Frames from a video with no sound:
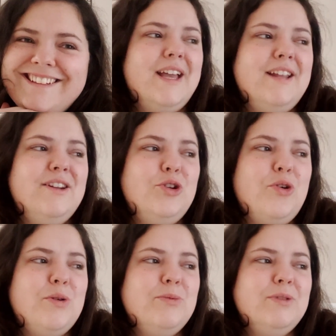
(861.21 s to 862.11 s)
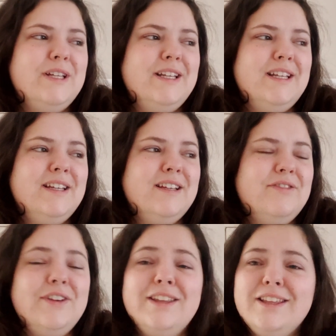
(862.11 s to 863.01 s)
And normally,
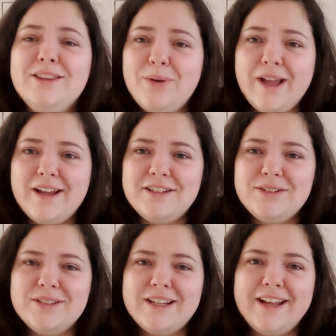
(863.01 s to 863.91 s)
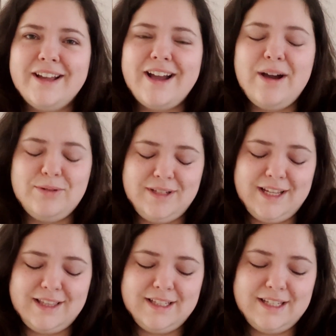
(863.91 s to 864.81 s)
feeling the way I do today, I would
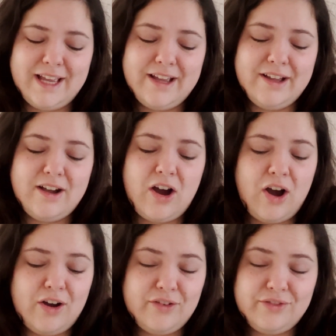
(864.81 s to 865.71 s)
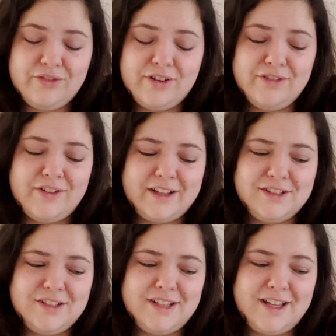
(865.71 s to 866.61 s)
take the day off of
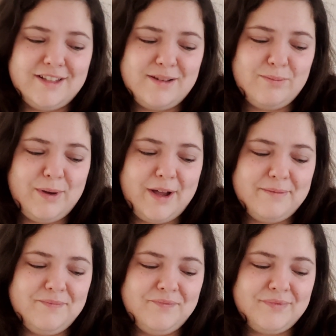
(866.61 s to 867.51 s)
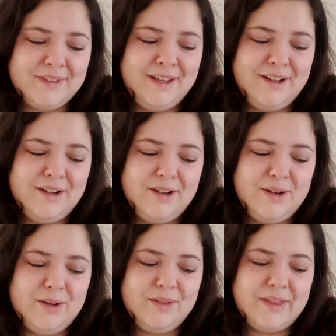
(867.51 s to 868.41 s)
exercising, but
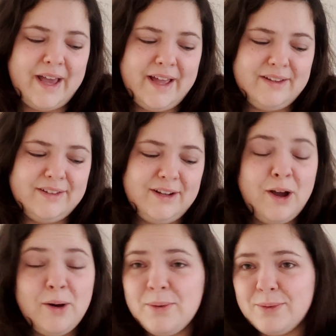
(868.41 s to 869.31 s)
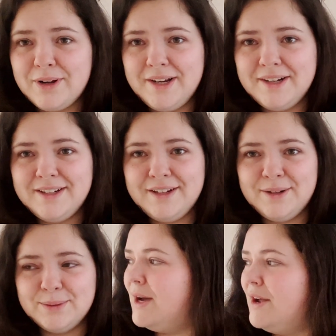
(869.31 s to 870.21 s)
that is not what we're here to
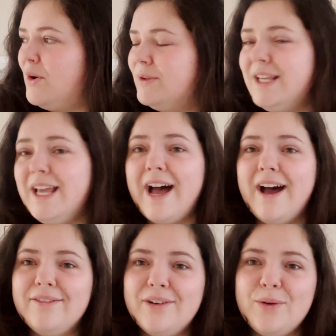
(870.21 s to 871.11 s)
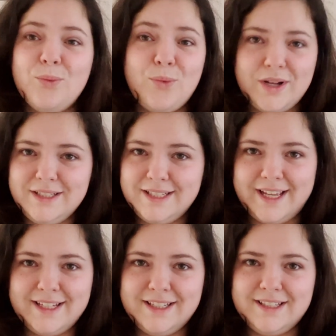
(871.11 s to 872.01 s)
do. I only have one
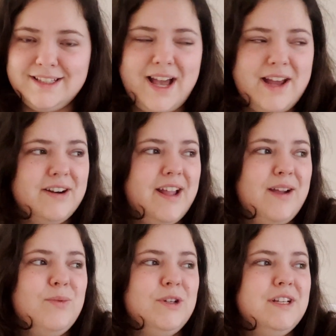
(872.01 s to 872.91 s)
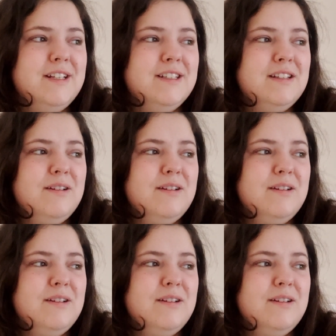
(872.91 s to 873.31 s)
day till Saturday, which is